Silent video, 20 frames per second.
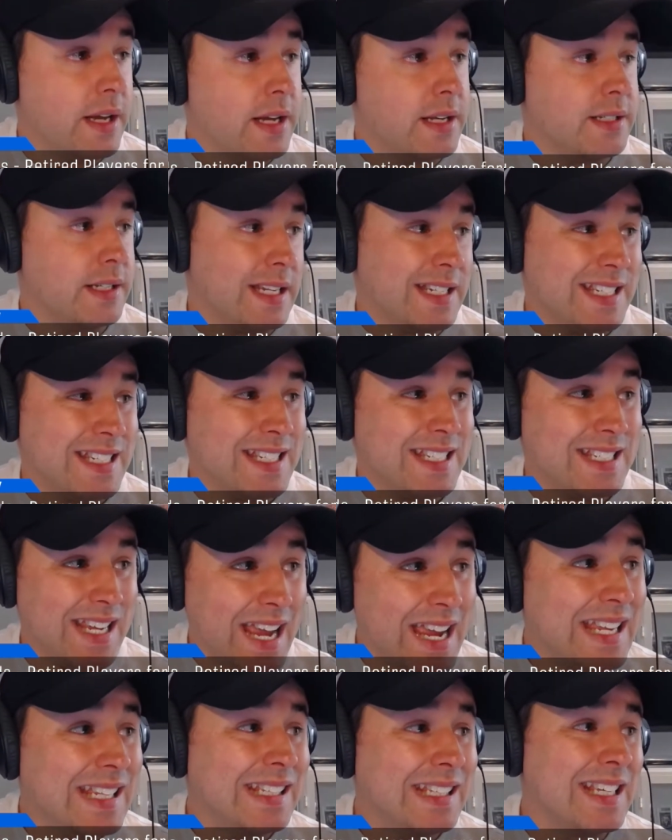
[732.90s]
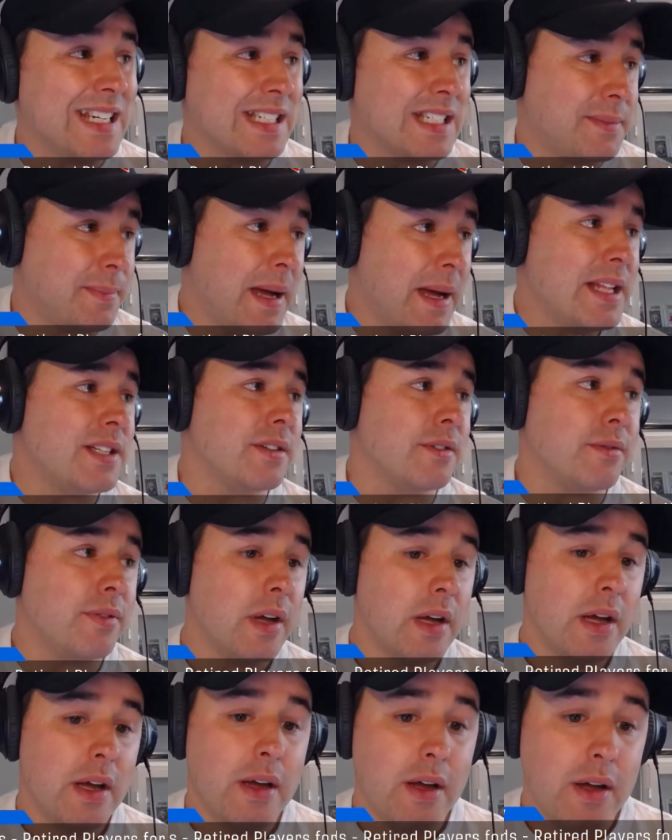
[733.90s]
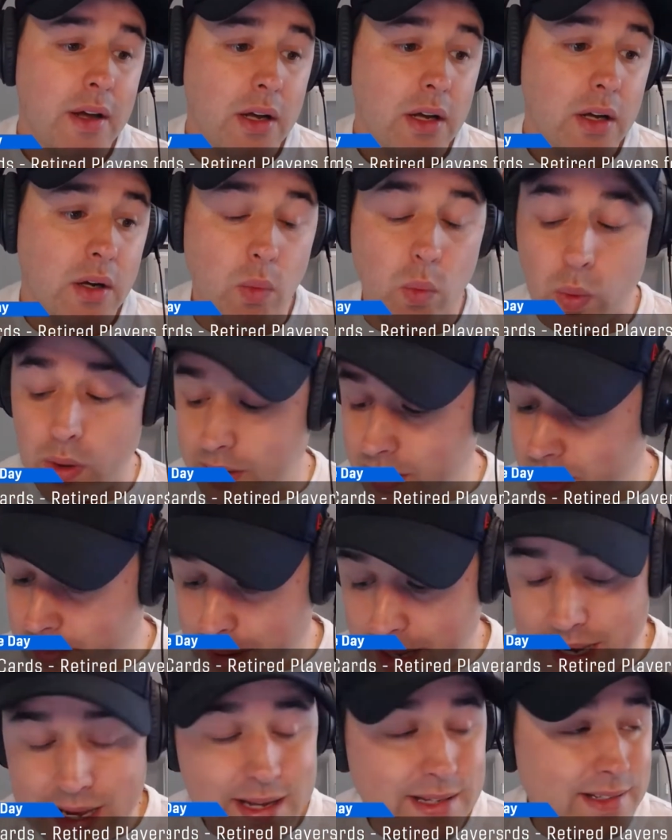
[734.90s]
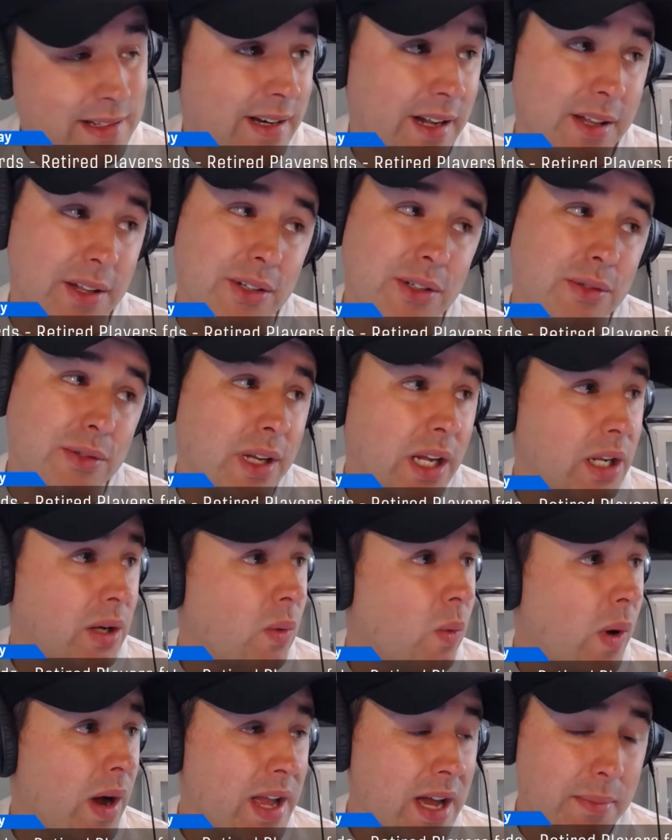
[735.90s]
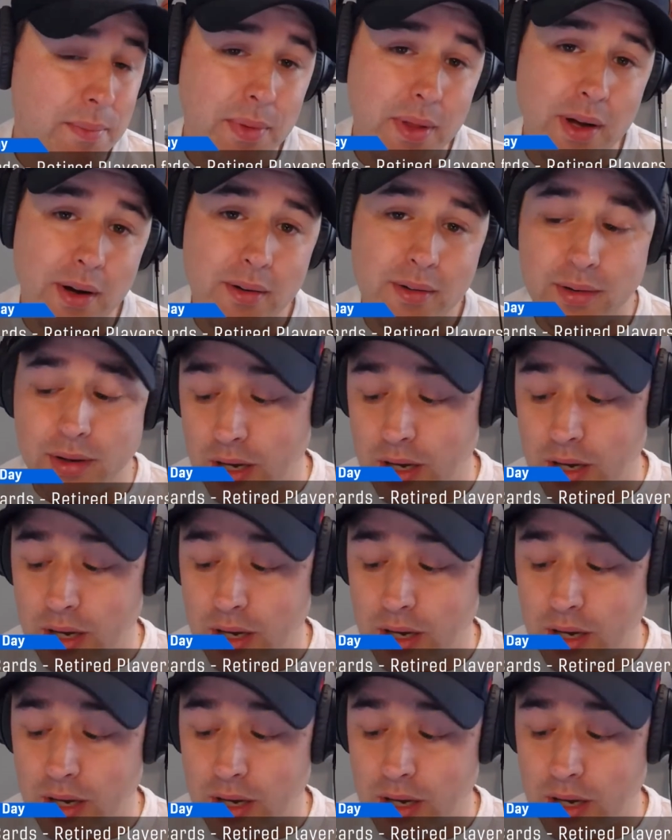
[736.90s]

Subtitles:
is insanely expensive. Willie Mays, another dude getting way up there,